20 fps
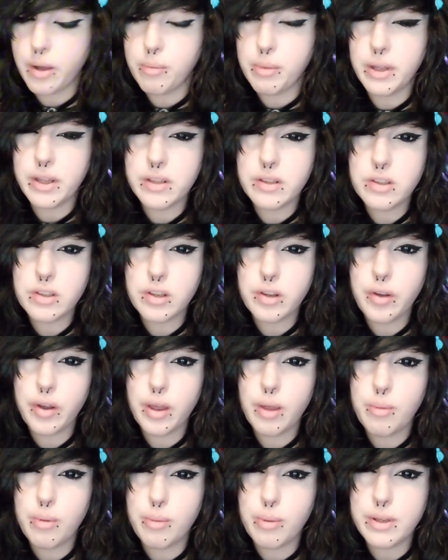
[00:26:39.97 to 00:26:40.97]
out my
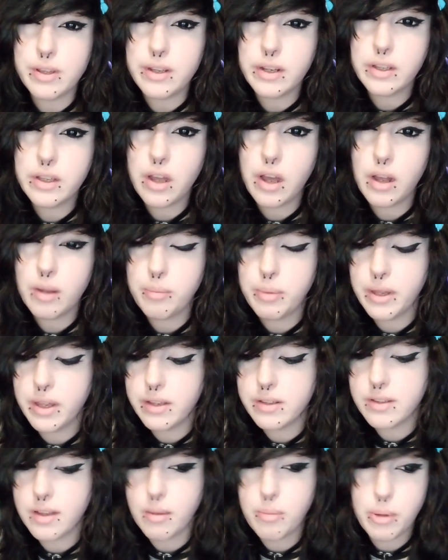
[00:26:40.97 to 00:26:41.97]
Instagram and my TikTok
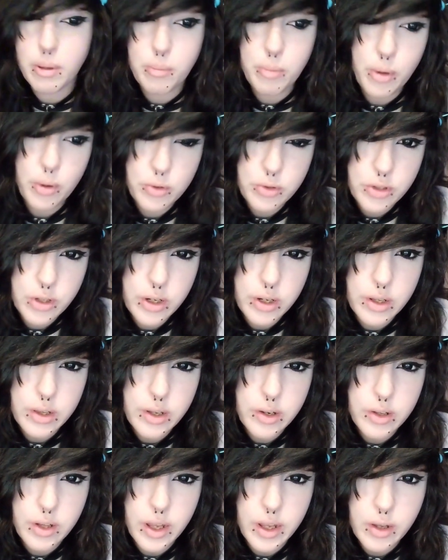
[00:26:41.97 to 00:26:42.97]
because I've been posting on
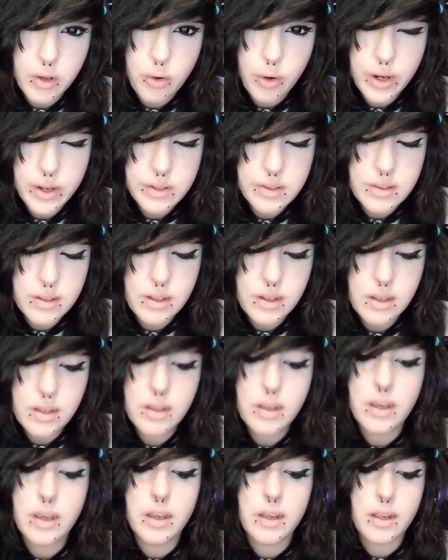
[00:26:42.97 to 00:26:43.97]
there like
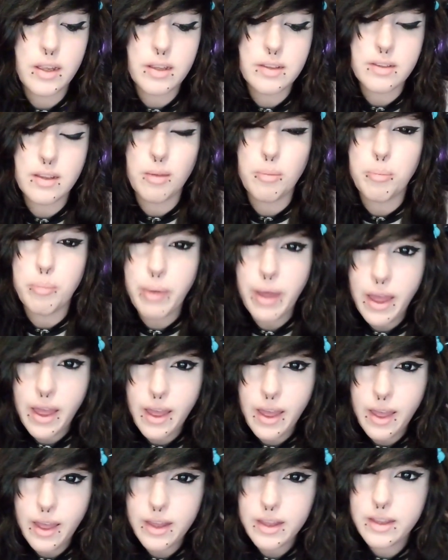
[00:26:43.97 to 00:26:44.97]
crazy because I'm
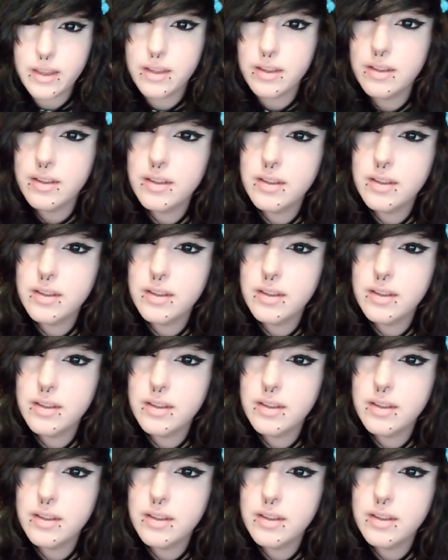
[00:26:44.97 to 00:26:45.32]
back.